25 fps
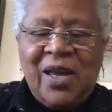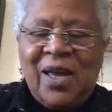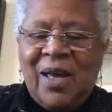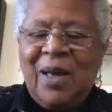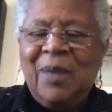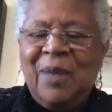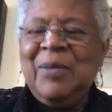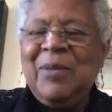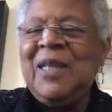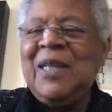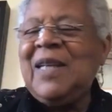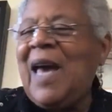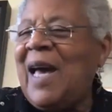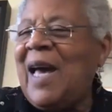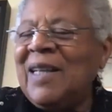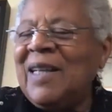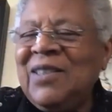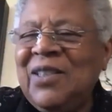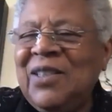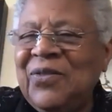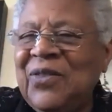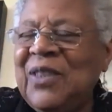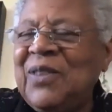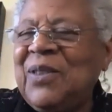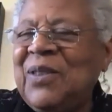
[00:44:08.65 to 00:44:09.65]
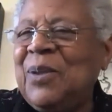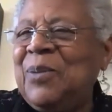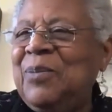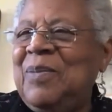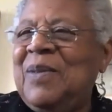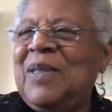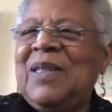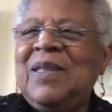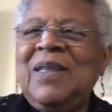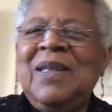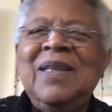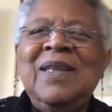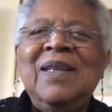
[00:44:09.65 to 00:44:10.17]
I mean, activism
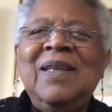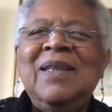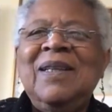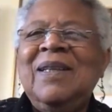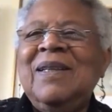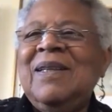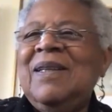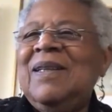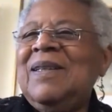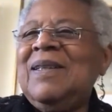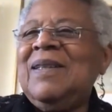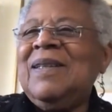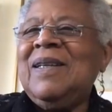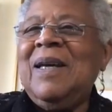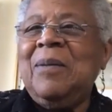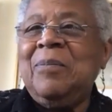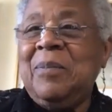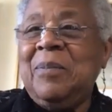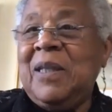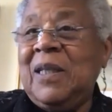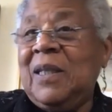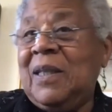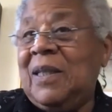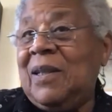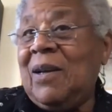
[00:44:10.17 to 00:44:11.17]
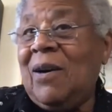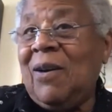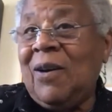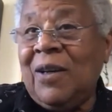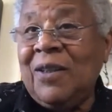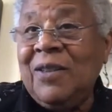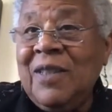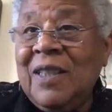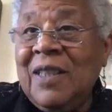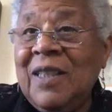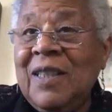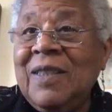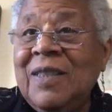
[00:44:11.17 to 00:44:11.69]
can be
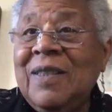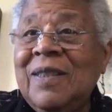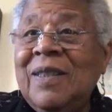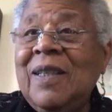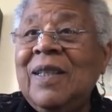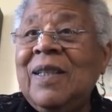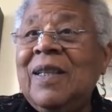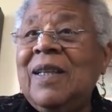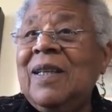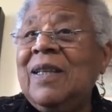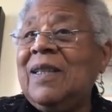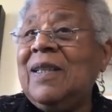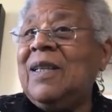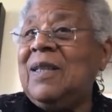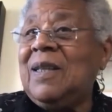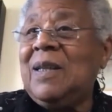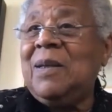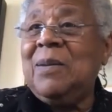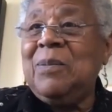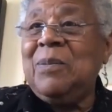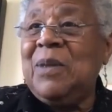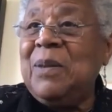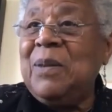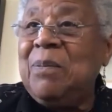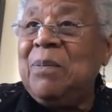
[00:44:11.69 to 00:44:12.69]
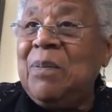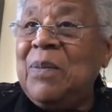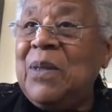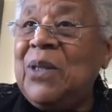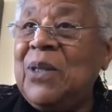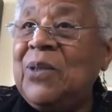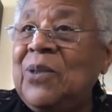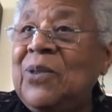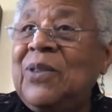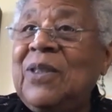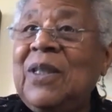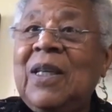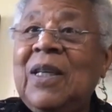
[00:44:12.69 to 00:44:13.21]
artistic, it can be
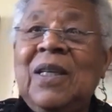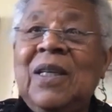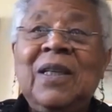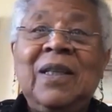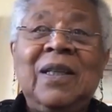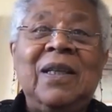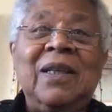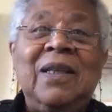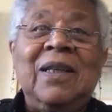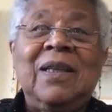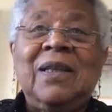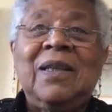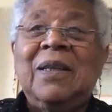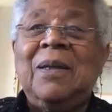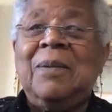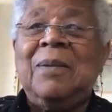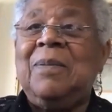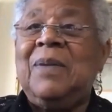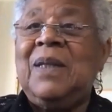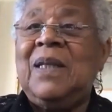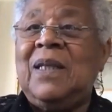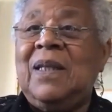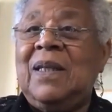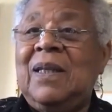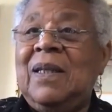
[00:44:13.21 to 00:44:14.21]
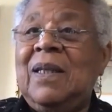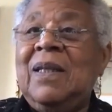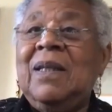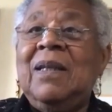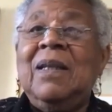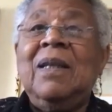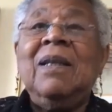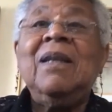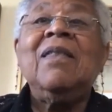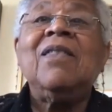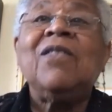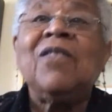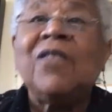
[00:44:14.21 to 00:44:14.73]
music, it can be
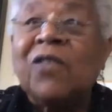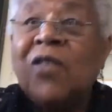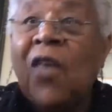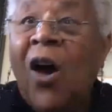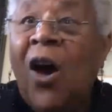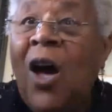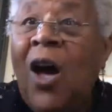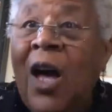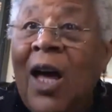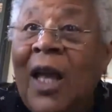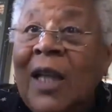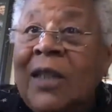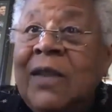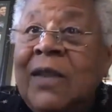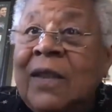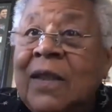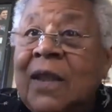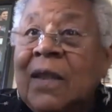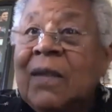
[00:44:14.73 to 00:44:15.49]
thought.